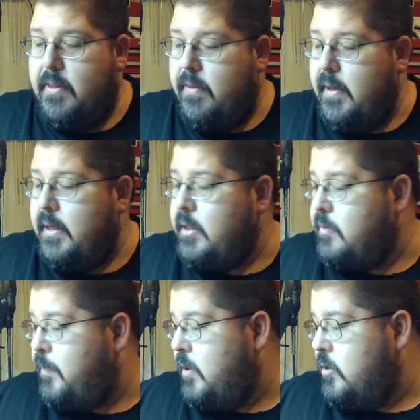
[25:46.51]
These
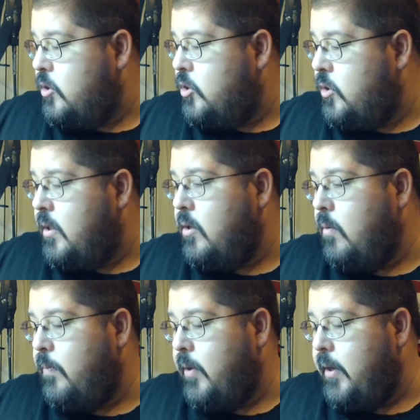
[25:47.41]
builds should go
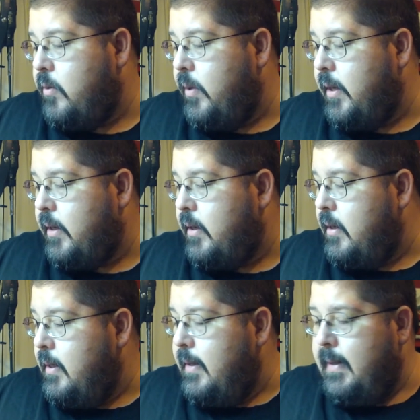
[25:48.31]
pretty quick
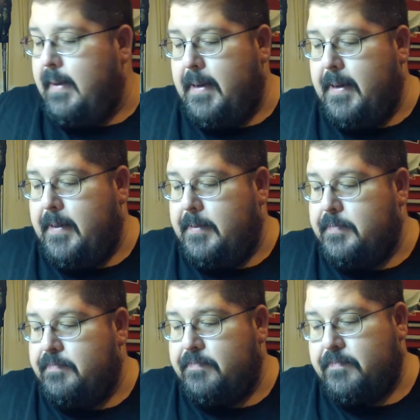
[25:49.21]

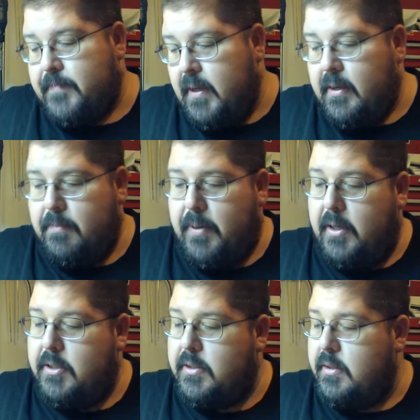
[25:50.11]
in
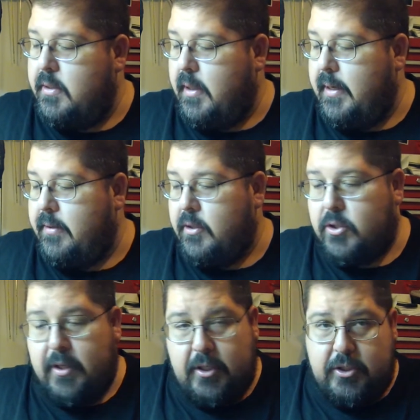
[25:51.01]
comparison to like the
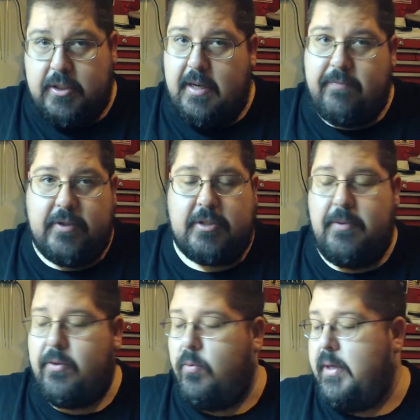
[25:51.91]
trigger job for the
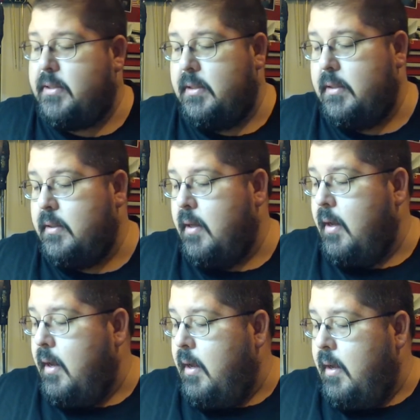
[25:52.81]
Smith & Wesson.
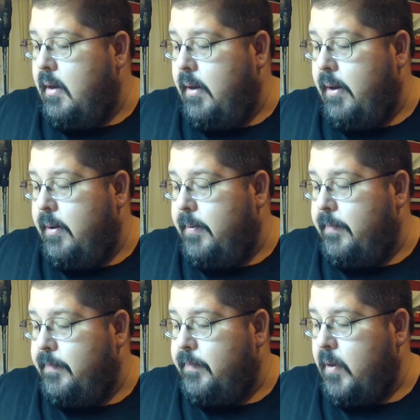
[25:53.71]

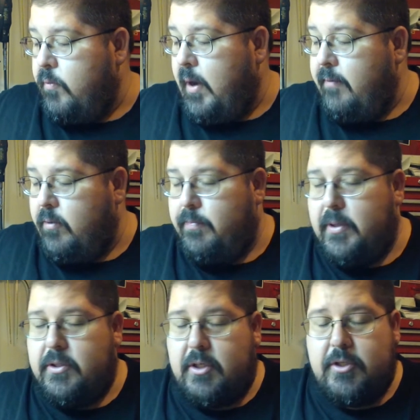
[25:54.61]
Rifle
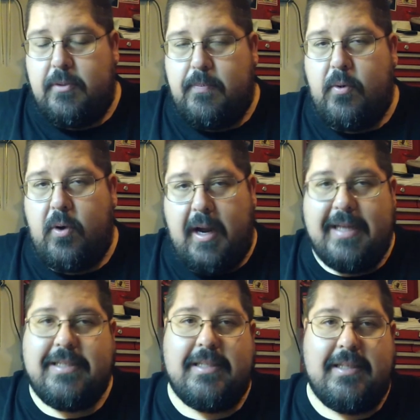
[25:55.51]
builds are
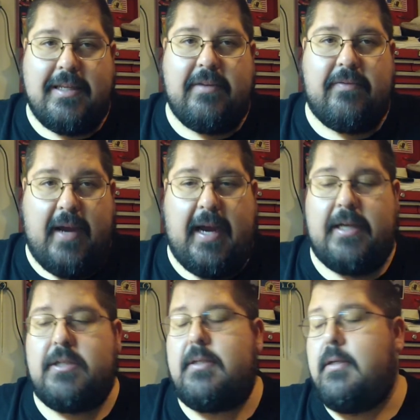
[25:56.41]
surprisingly
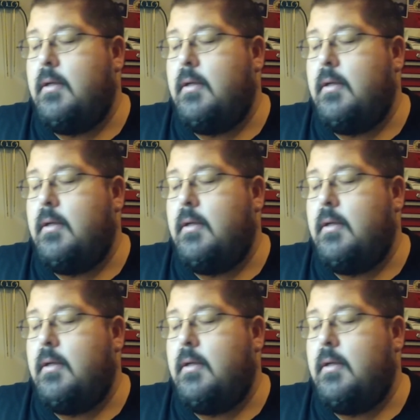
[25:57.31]
fast.